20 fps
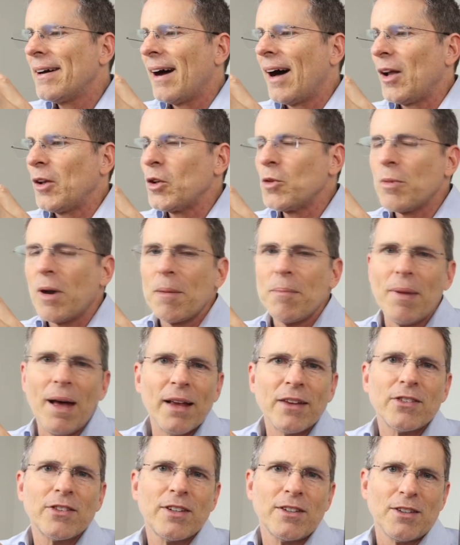I'll do my
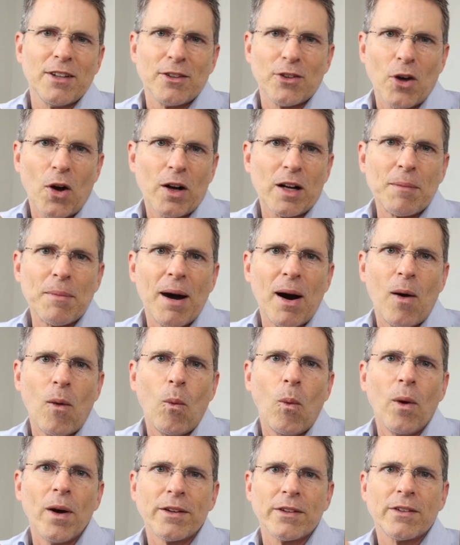best to talk
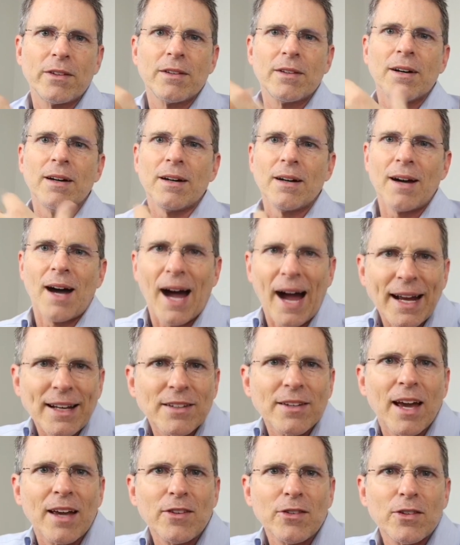about what I
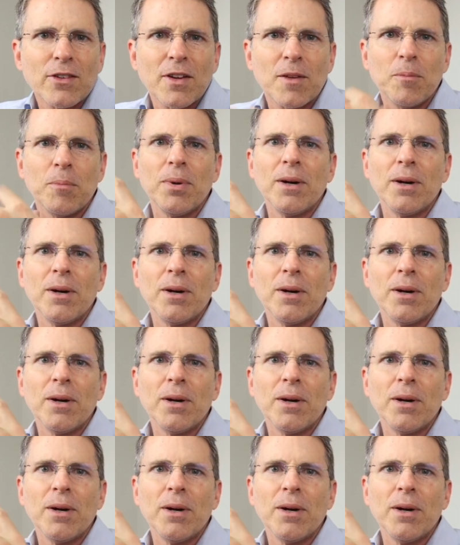taste,